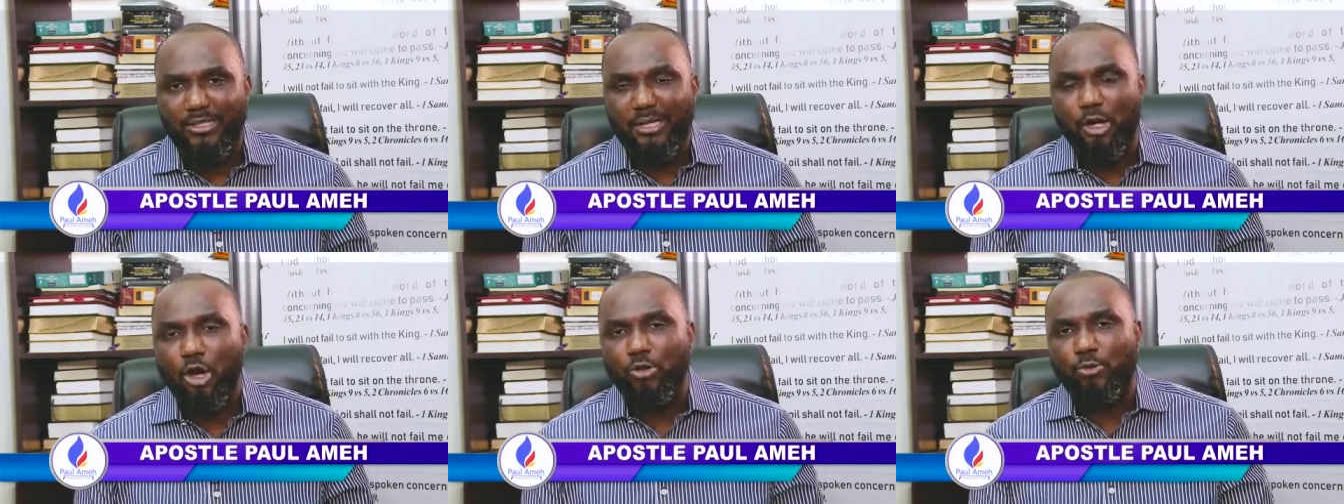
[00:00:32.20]

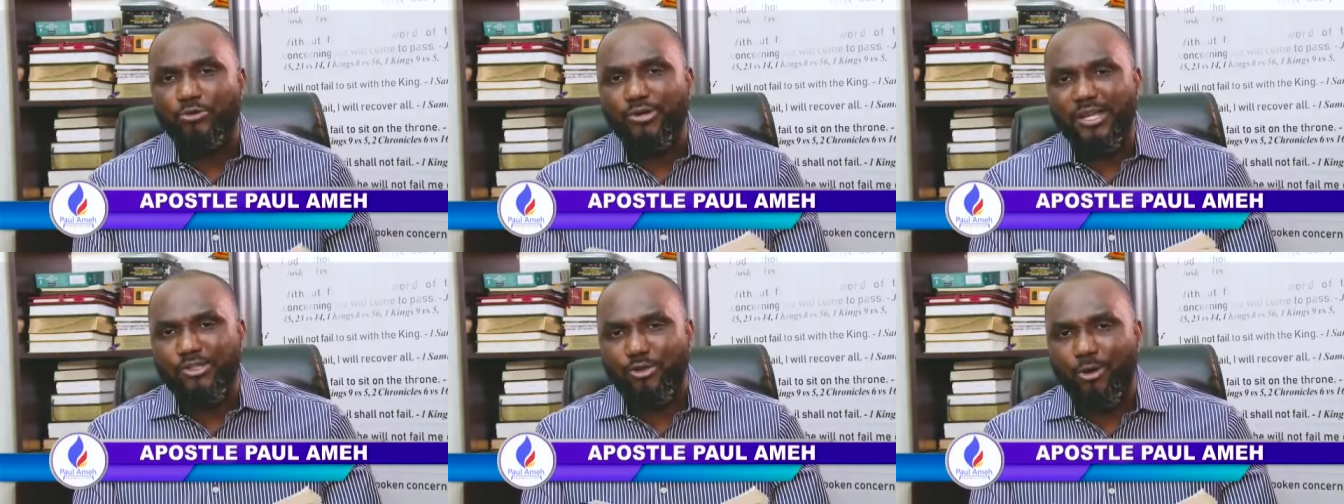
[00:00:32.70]
that God will
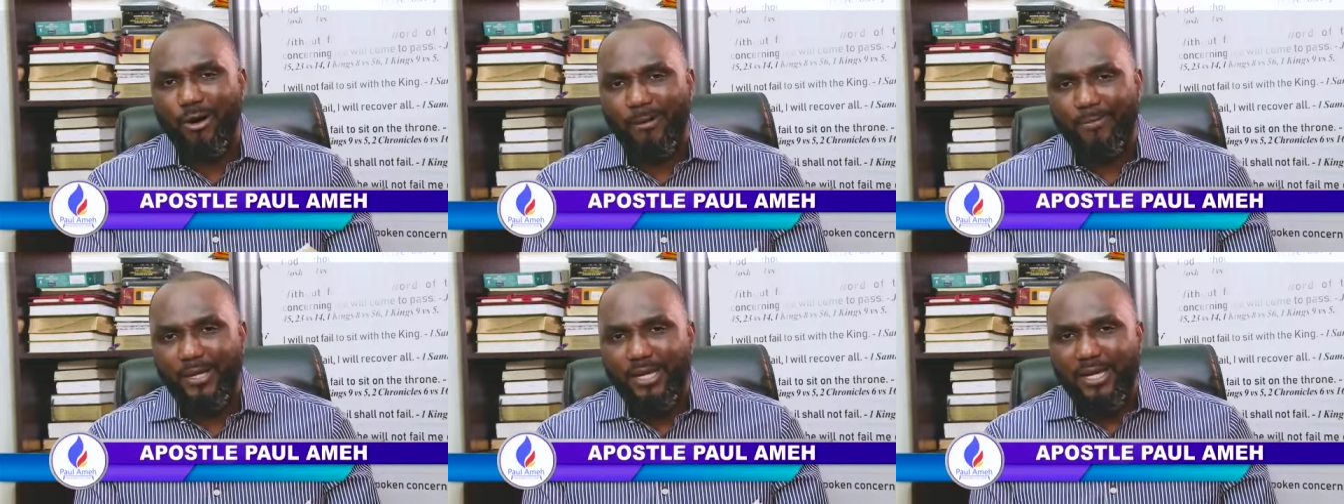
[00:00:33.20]
raise you
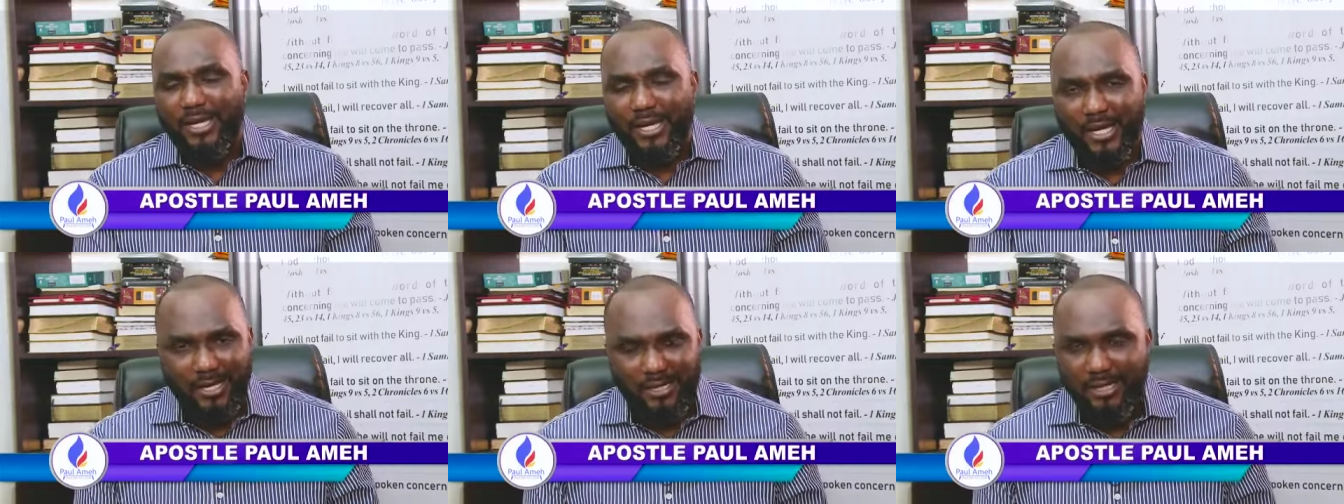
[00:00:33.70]
up
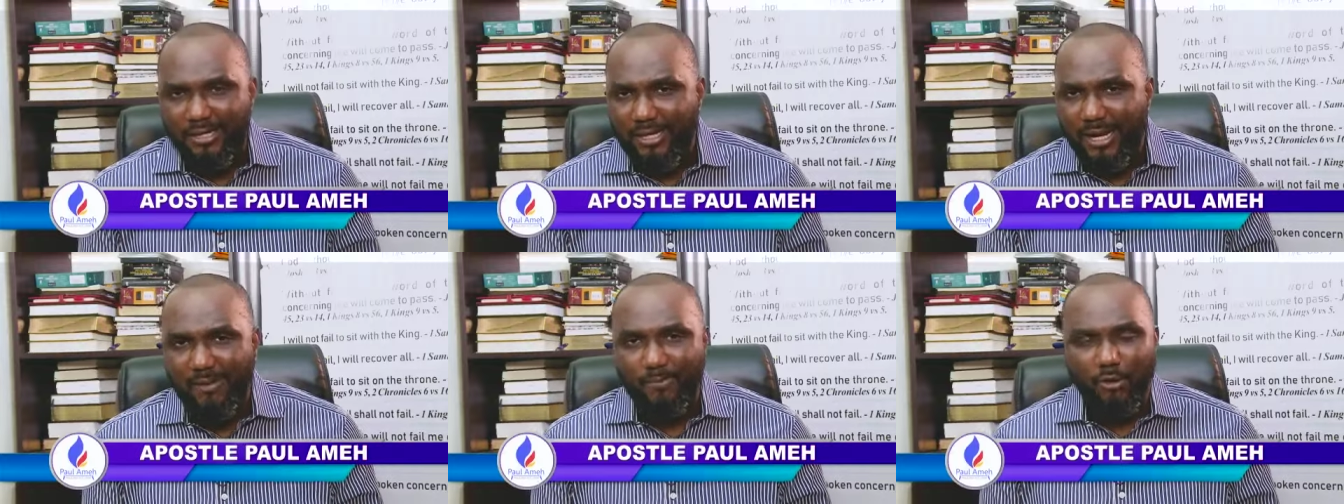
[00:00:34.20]
in the
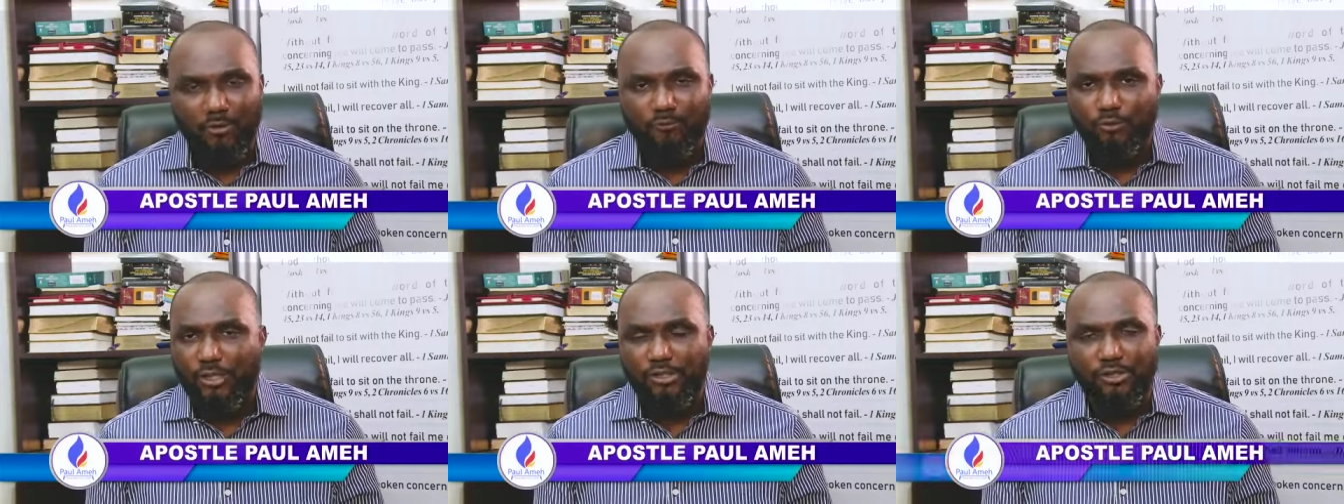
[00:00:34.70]
name
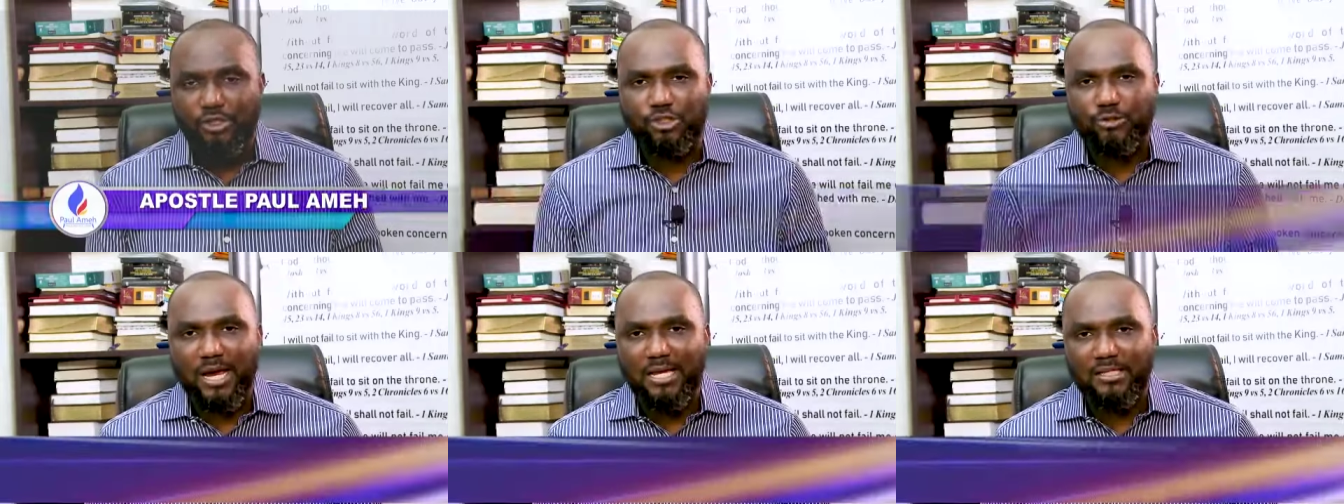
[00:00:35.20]
of Jesus
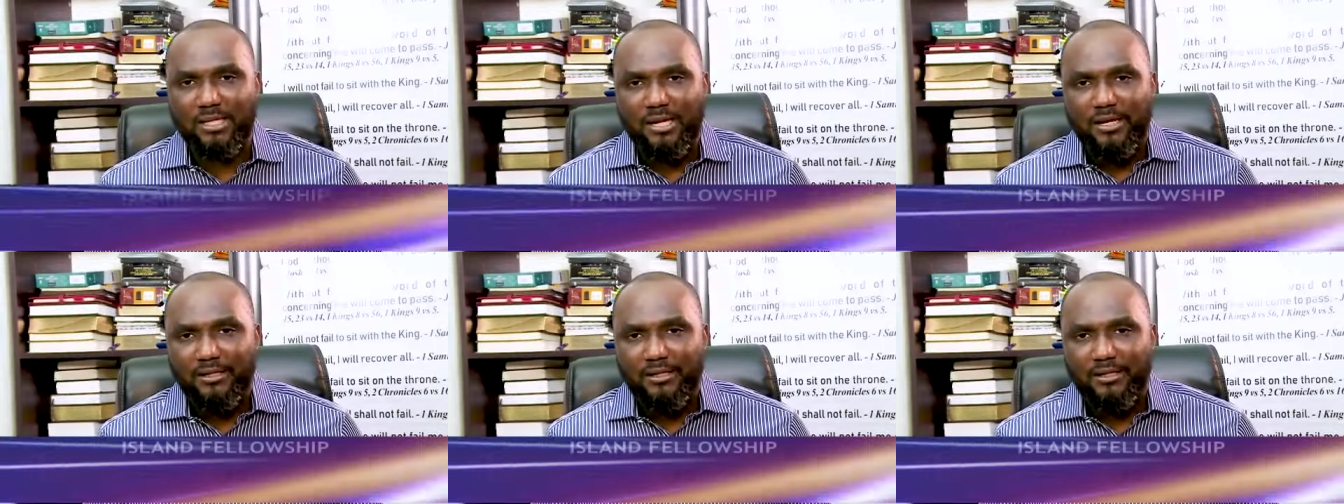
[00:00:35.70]
Christ.